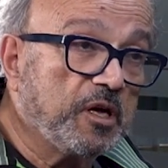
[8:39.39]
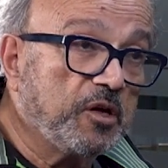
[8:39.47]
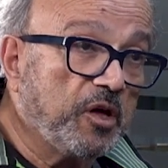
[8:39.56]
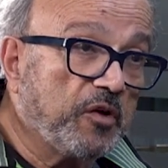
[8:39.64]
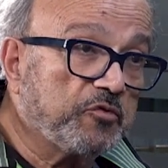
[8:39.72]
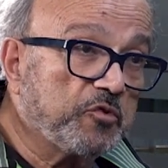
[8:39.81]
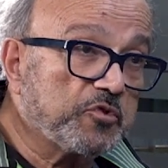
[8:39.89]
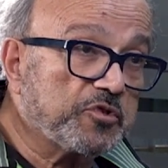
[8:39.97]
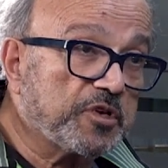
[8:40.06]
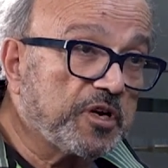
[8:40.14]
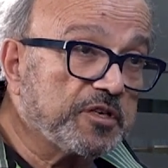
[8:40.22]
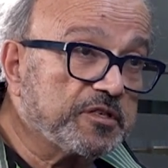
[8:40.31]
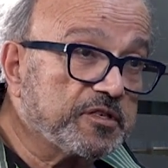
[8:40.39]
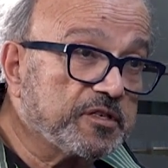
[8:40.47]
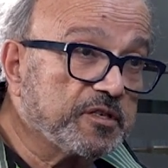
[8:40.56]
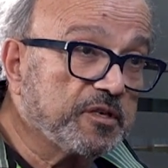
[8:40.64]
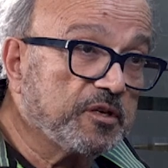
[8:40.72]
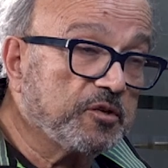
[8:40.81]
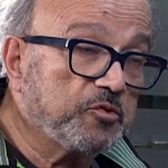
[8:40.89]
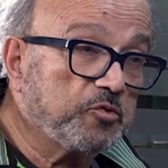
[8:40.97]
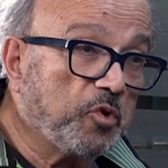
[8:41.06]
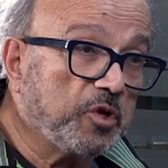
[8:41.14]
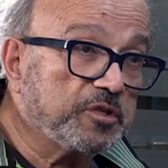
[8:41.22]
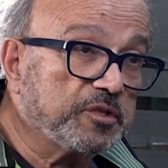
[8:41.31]
you have to stress
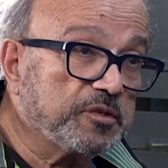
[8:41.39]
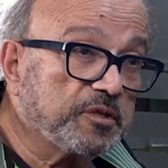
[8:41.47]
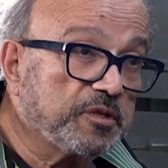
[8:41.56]
to